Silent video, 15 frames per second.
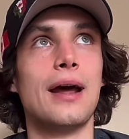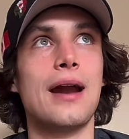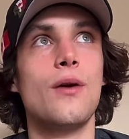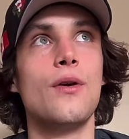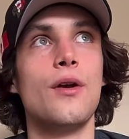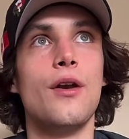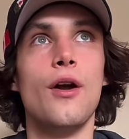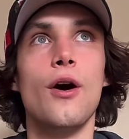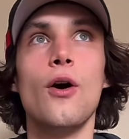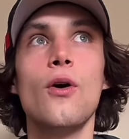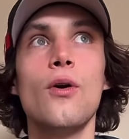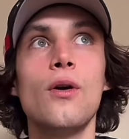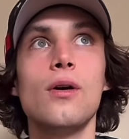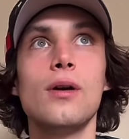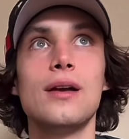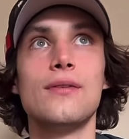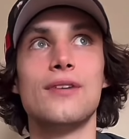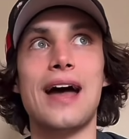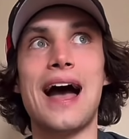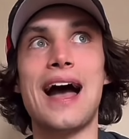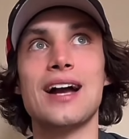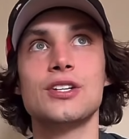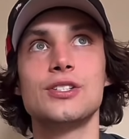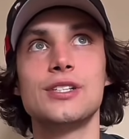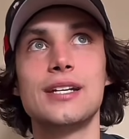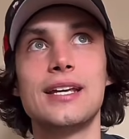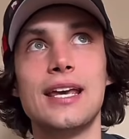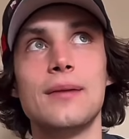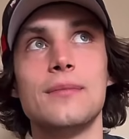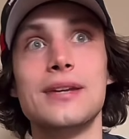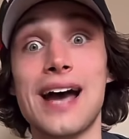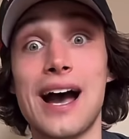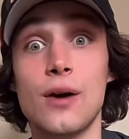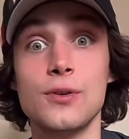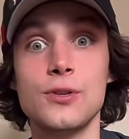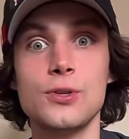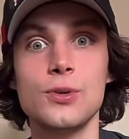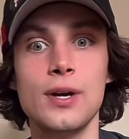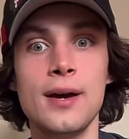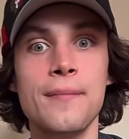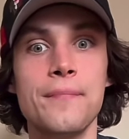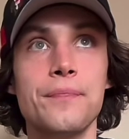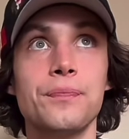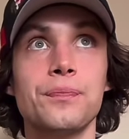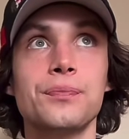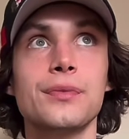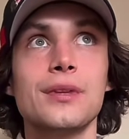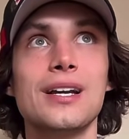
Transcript: But I don't know if it actually came down to it,